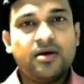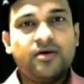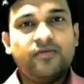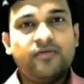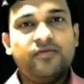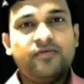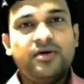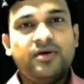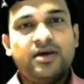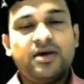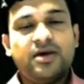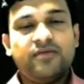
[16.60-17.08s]

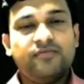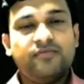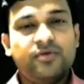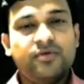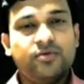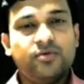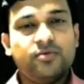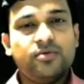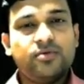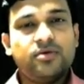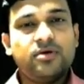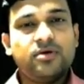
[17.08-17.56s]
We can
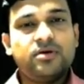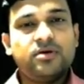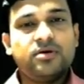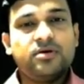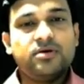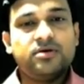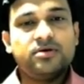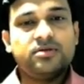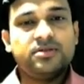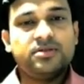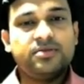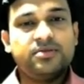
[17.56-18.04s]
view
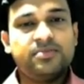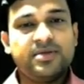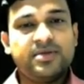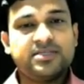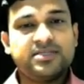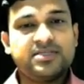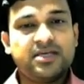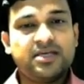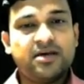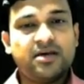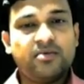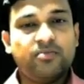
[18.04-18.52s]
the
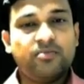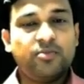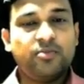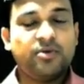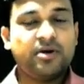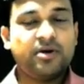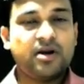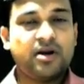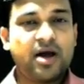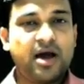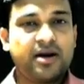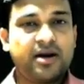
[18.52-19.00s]
basic
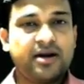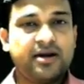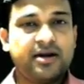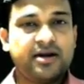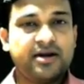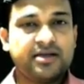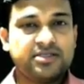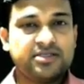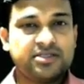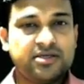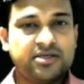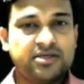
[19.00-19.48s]
computer
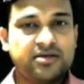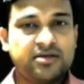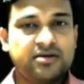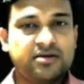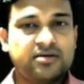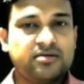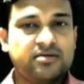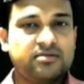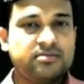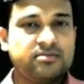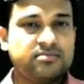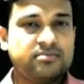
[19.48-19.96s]
architecture
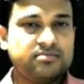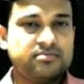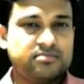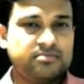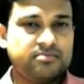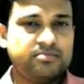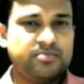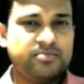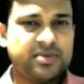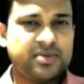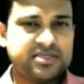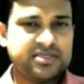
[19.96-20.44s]

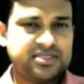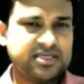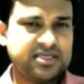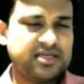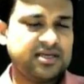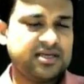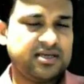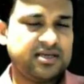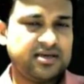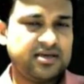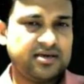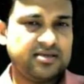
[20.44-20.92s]

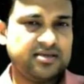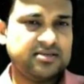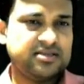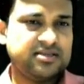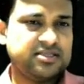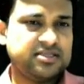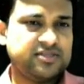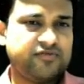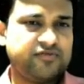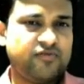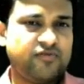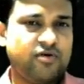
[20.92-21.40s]
basically in
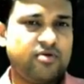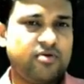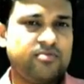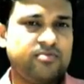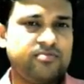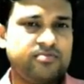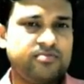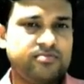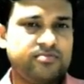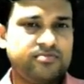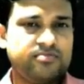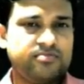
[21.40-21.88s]
this form.
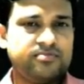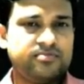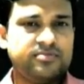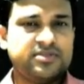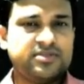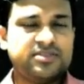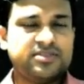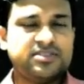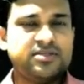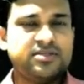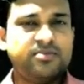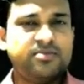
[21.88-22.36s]

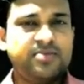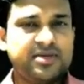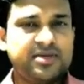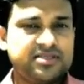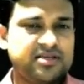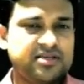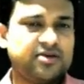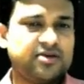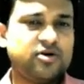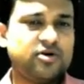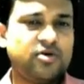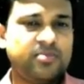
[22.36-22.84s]
This is the
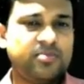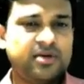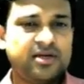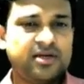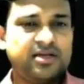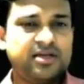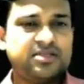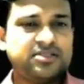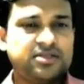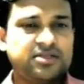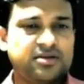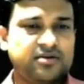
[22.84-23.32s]
basic
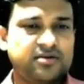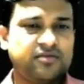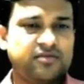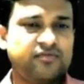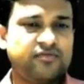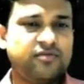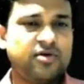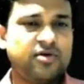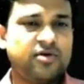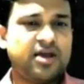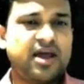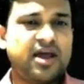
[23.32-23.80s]
nomenclature
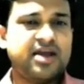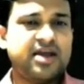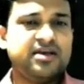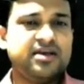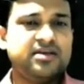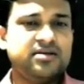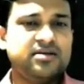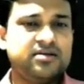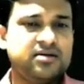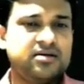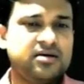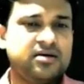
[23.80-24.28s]
for
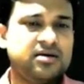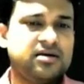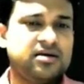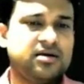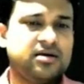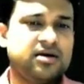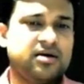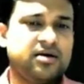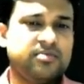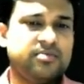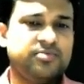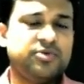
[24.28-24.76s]
any
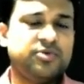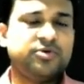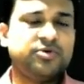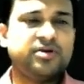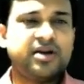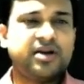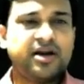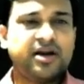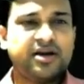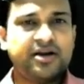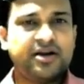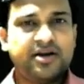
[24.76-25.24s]
computer
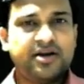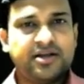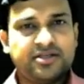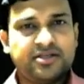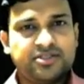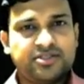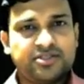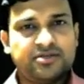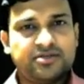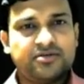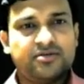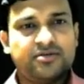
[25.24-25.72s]

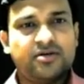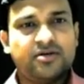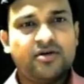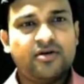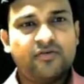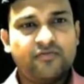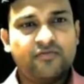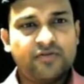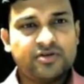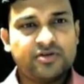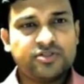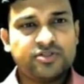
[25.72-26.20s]
architecture.
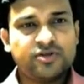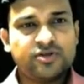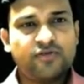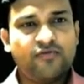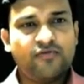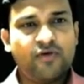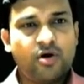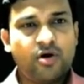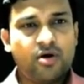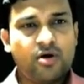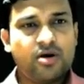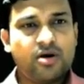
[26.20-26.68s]
First
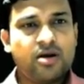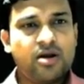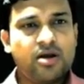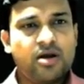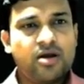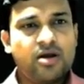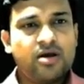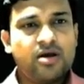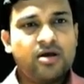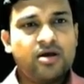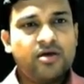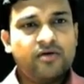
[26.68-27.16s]
of all,
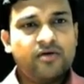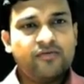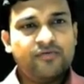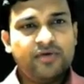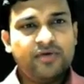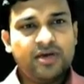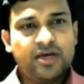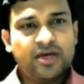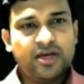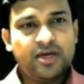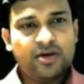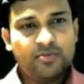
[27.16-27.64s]

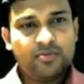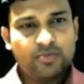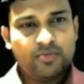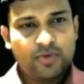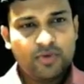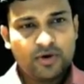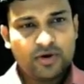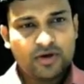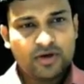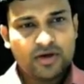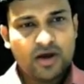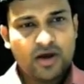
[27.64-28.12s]
we
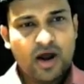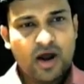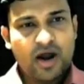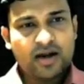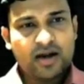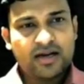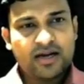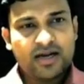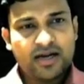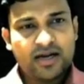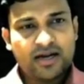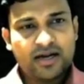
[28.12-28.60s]
input our
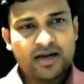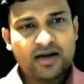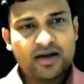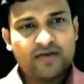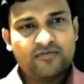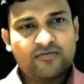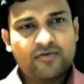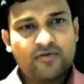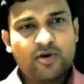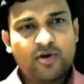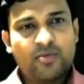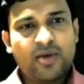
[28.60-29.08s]
data
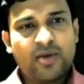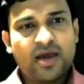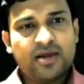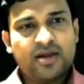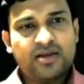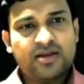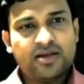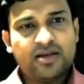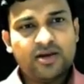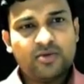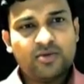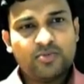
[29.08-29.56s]
from
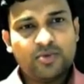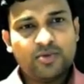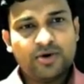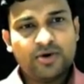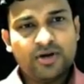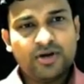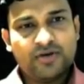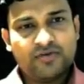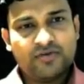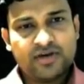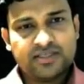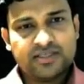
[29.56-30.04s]
any input
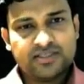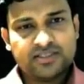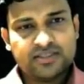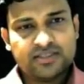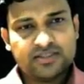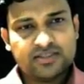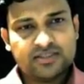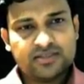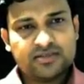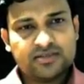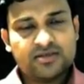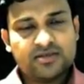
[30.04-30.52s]

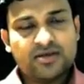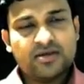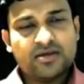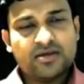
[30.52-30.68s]
devices.